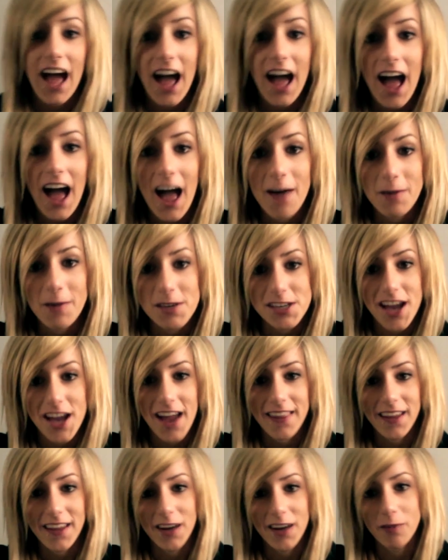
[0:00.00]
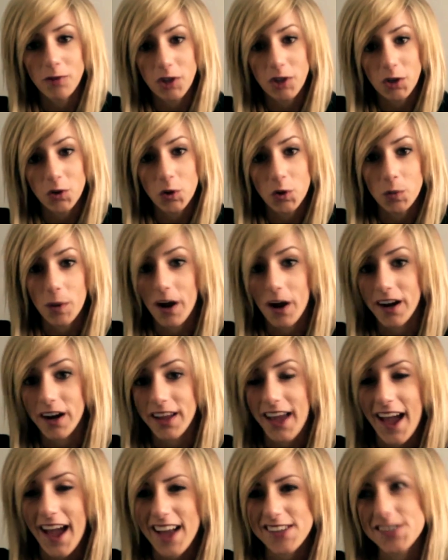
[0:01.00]
I wish I had like a really cool
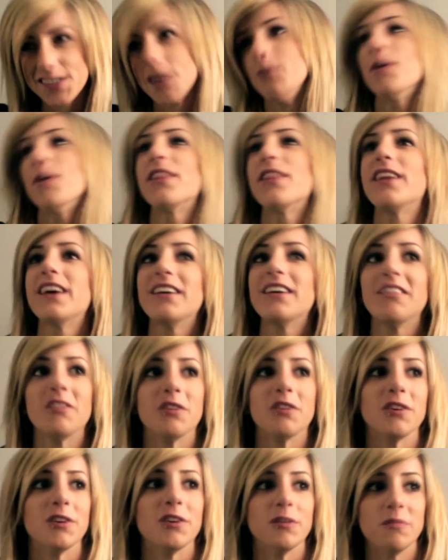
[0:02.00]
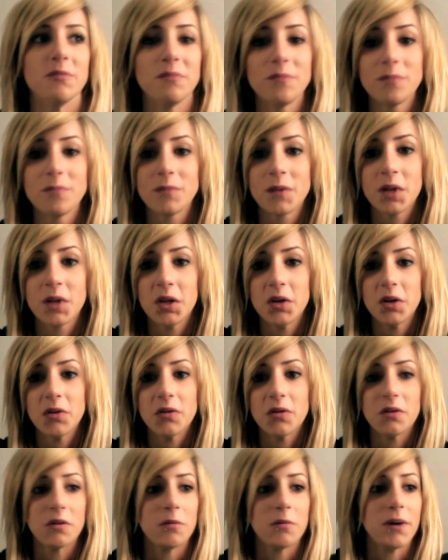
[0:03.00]
party hat to go with it, or
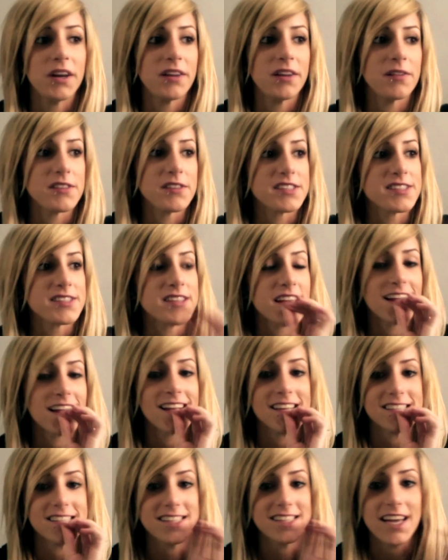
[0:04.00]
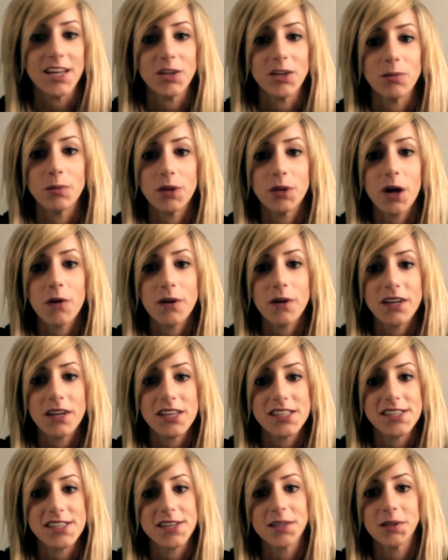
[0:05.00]
one of those things that you blow
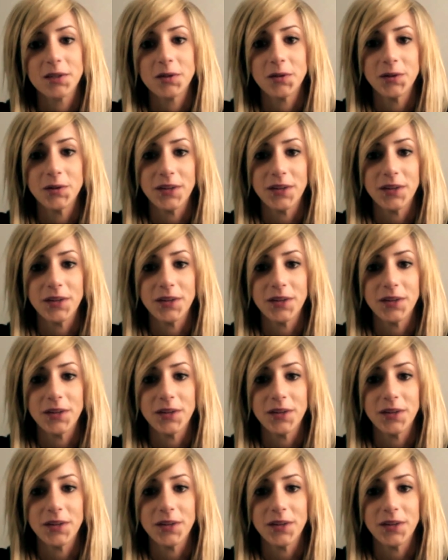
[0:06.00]
into